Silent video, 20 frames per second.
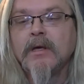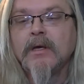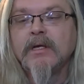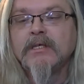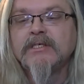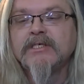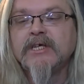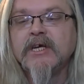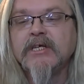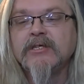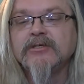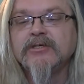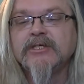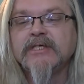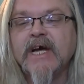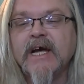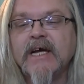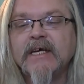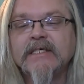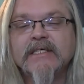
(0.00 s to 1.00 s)
Senior
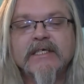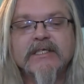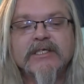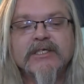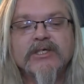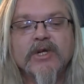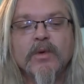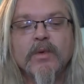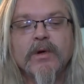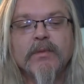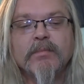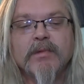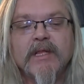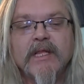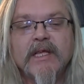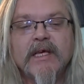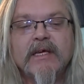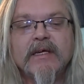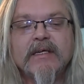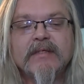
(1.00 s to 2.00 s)
scientists, no one
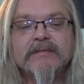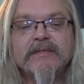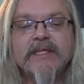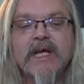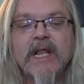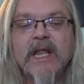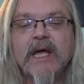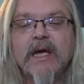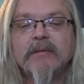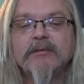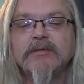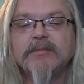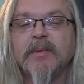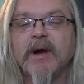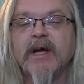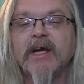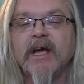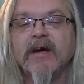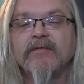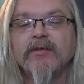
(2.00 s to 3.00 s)
believes claims
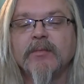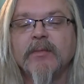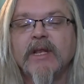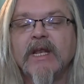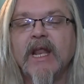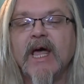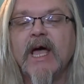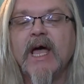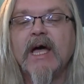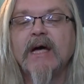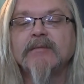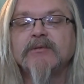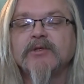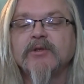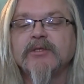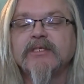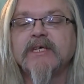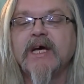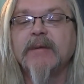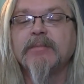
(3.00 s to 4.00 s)
by government labs
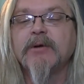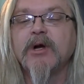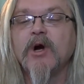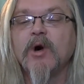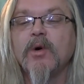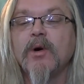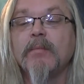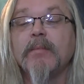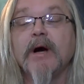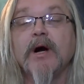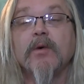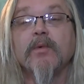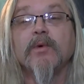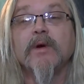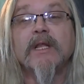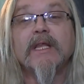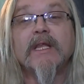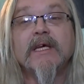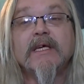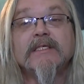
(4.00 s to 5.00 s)
or TEPCO about
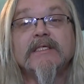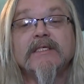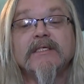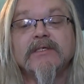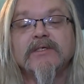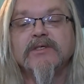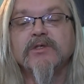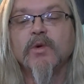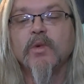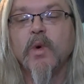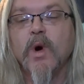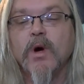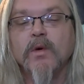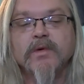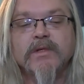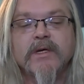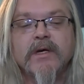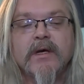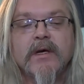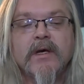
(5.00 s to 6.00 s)
releases.
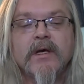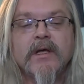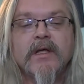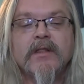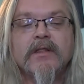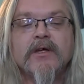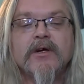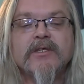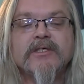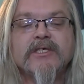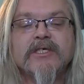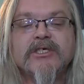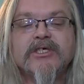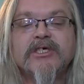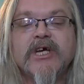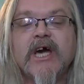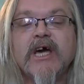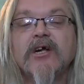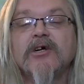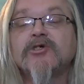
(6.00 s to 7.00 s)
Quote, there's a
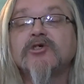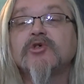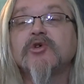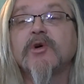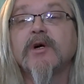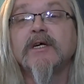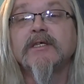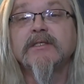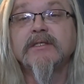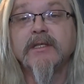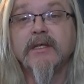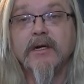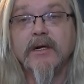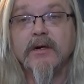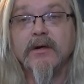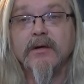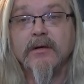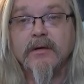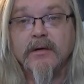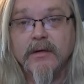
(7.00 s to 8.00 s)
shattered trust
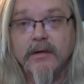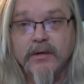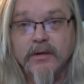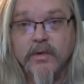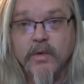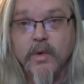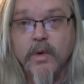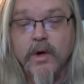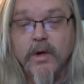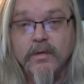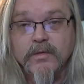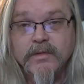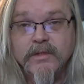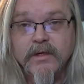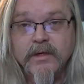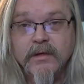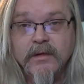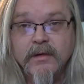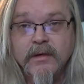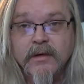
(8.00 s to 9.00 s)
there, unquote.
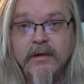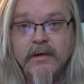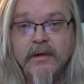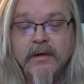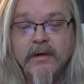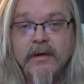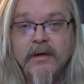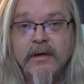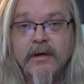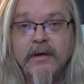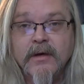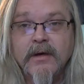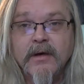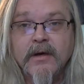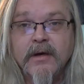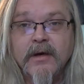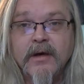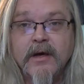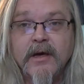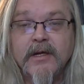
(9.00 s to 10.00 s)

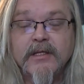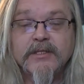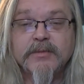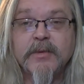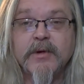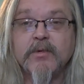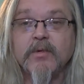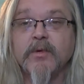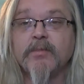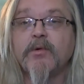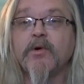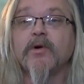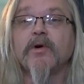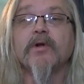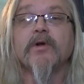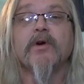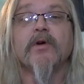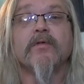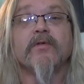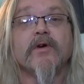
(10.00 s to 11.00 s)
And it's been
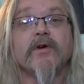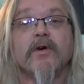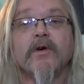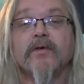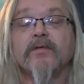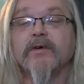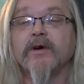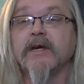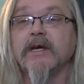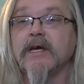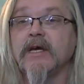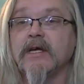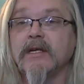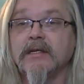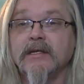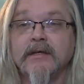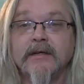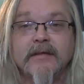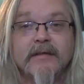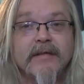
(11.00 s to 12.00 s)
reported over and over
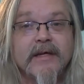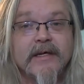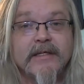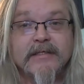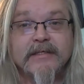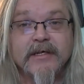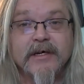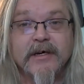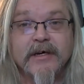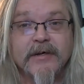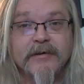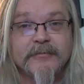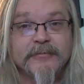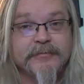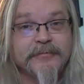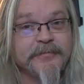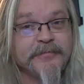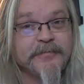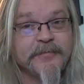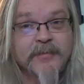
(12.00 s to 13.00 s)
again that
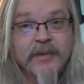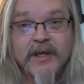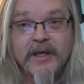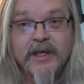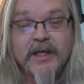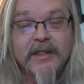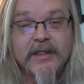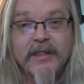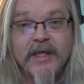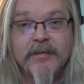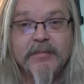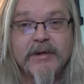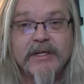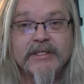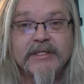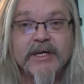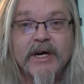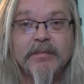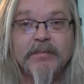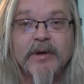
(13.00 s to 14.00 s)
they've
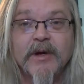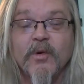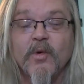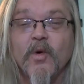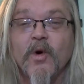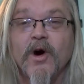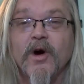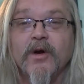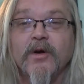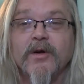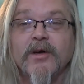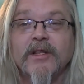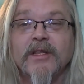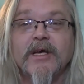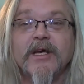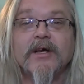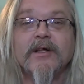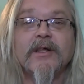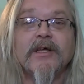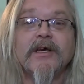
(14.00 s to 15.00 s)
been dumping water
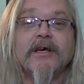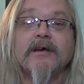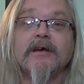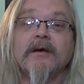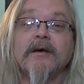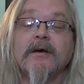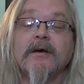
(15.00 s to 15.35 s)
illegally.